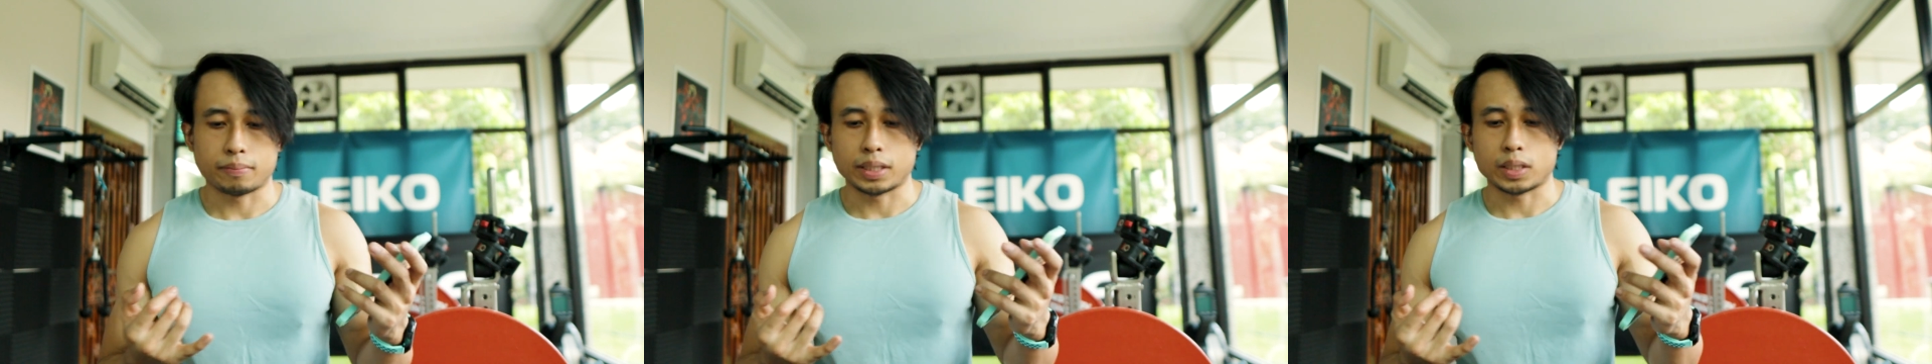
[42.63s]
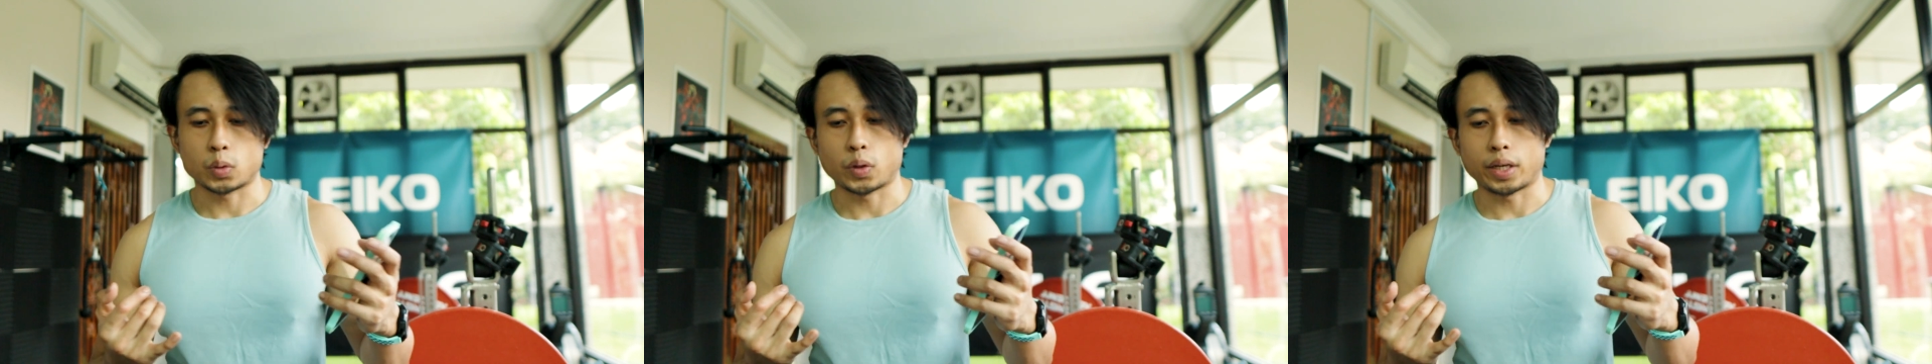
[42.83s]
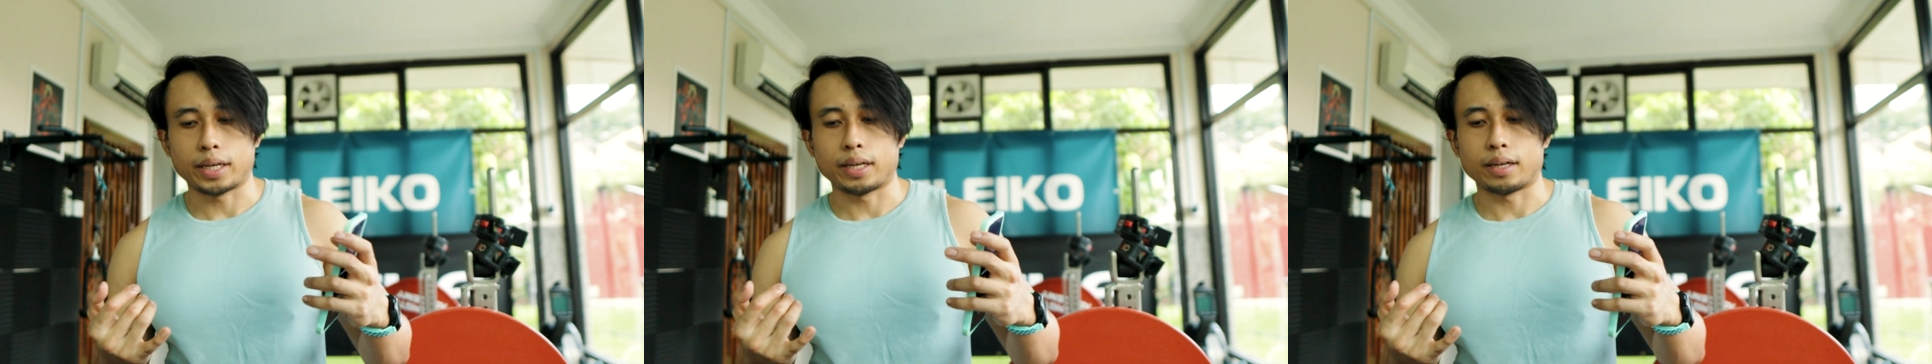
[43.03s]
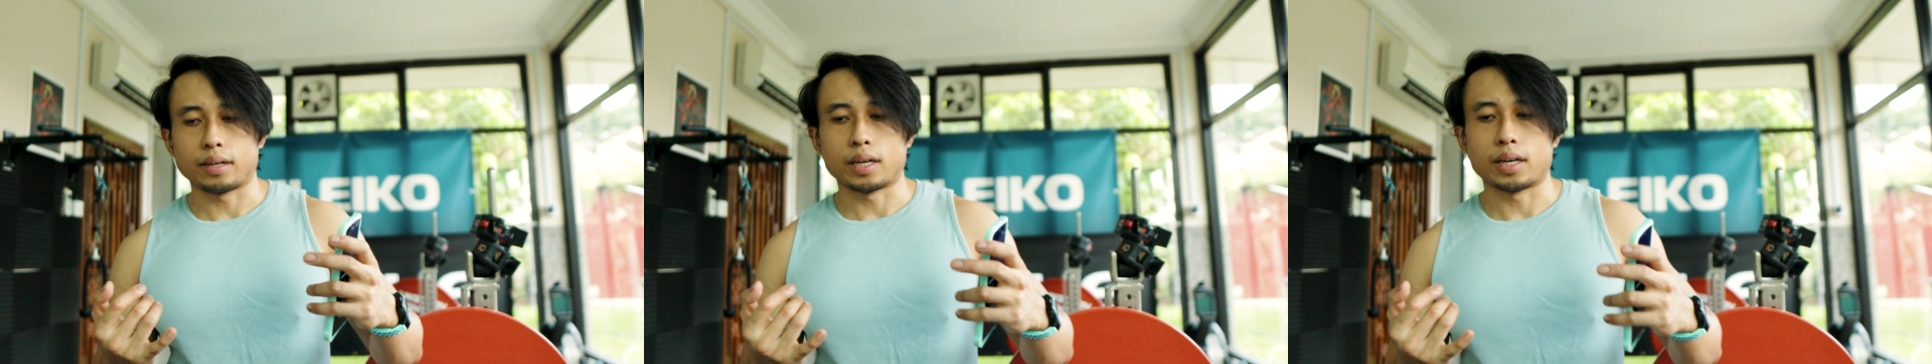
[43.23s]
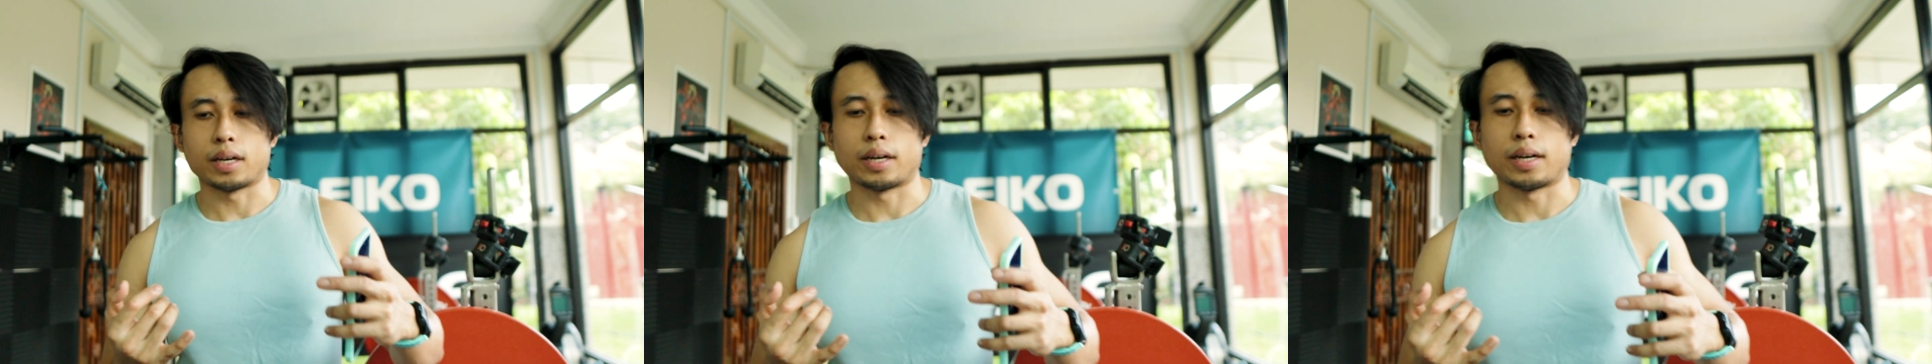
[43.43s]
between
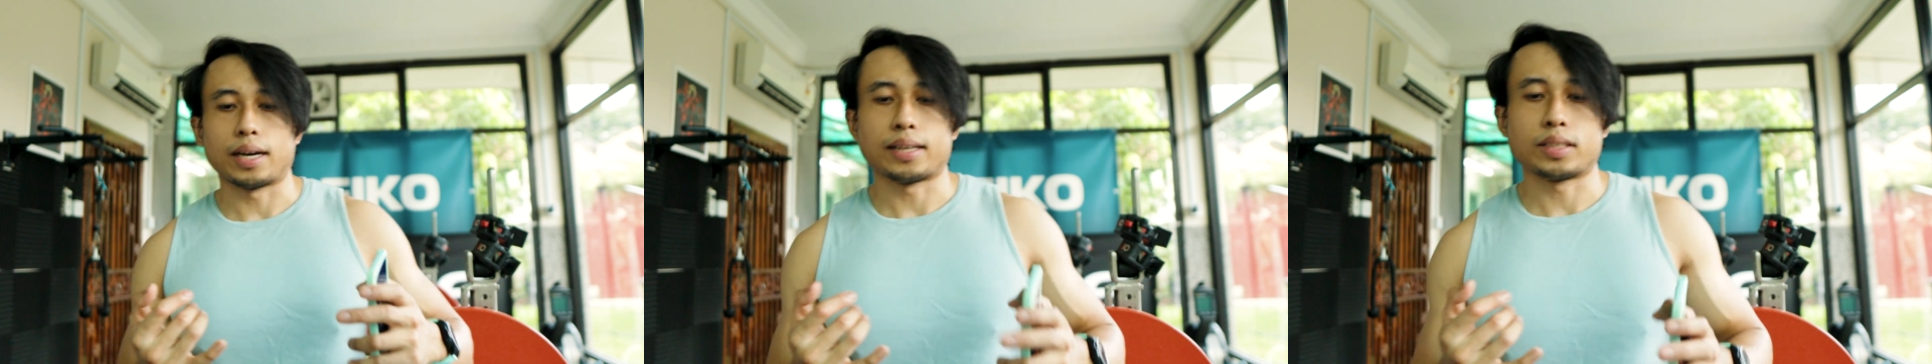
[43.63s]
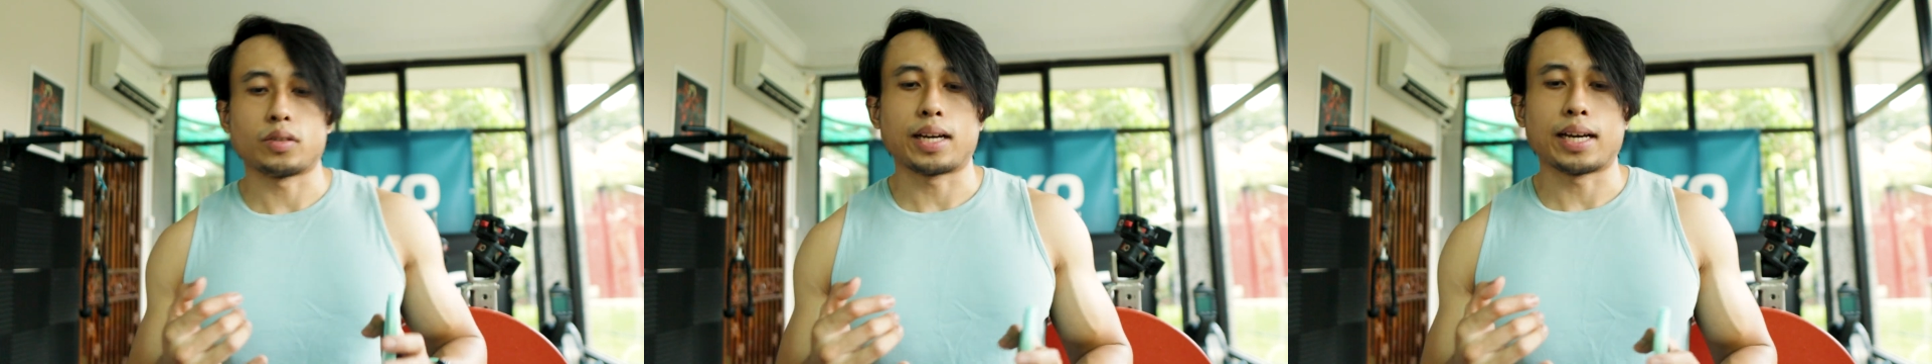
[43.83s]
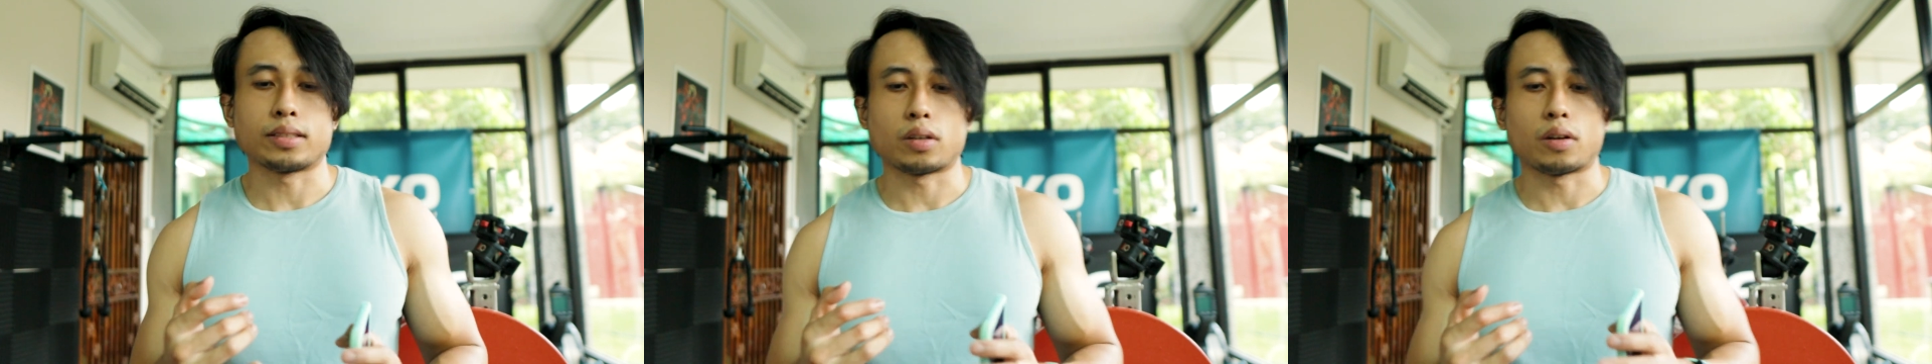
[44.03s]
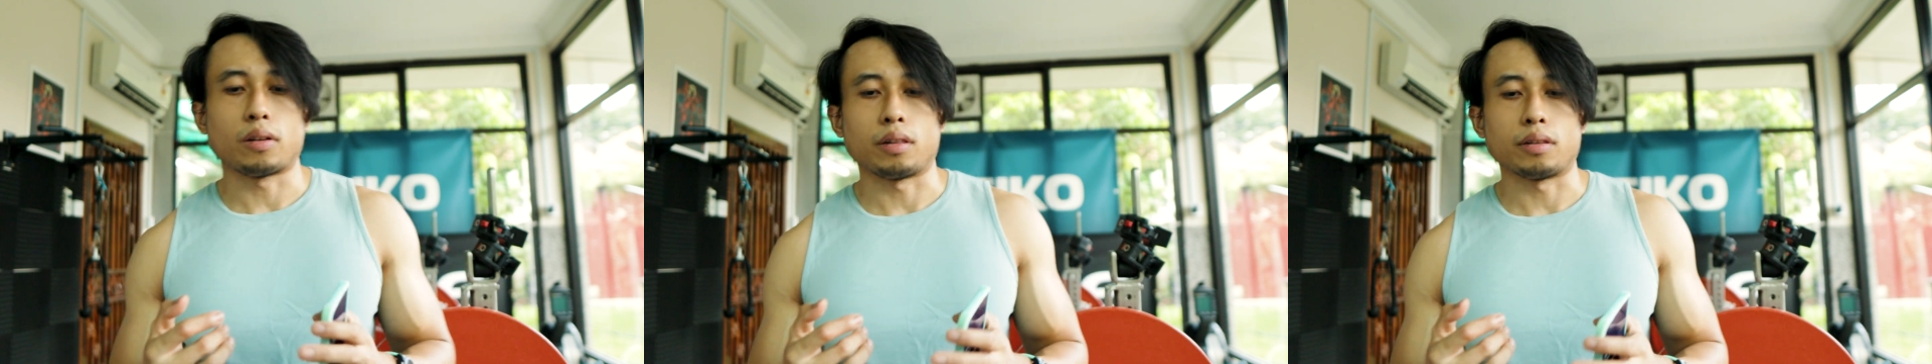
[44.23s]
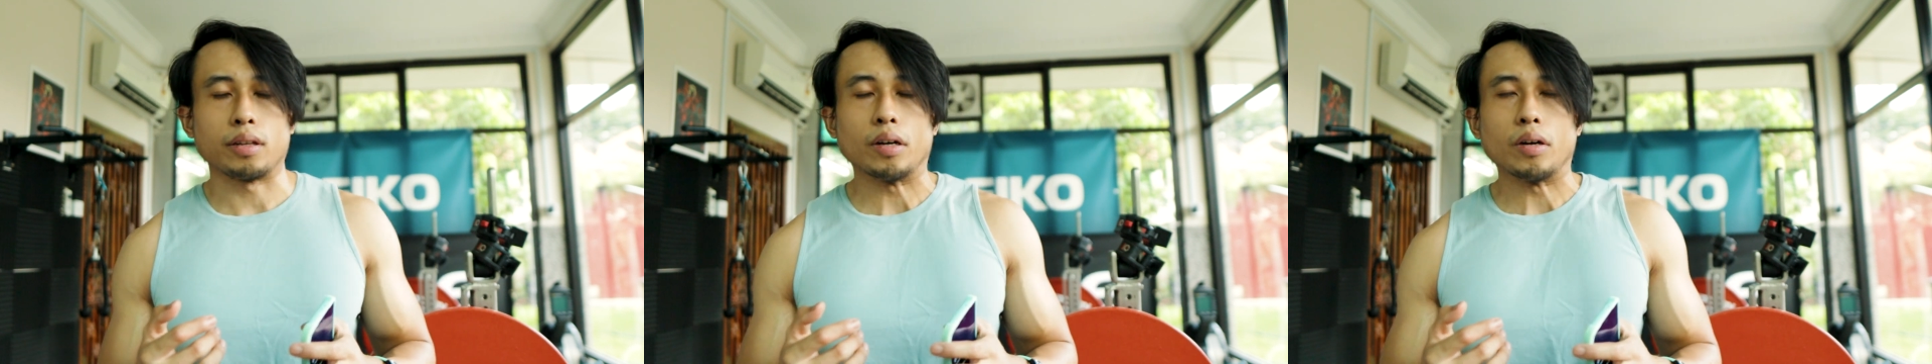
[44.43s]
as you guys
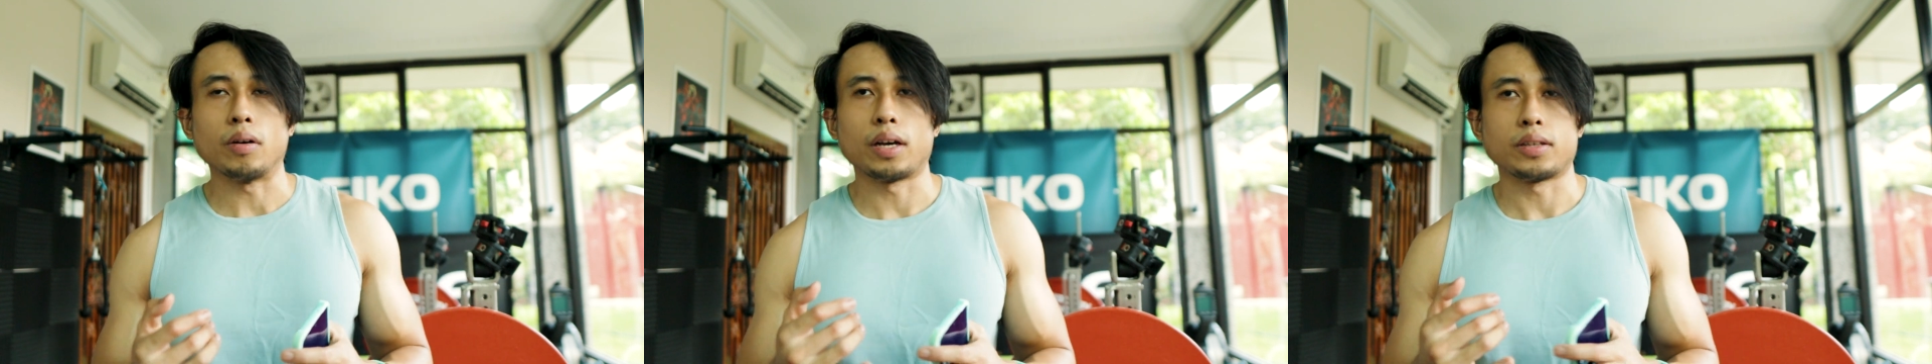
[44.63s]
all know,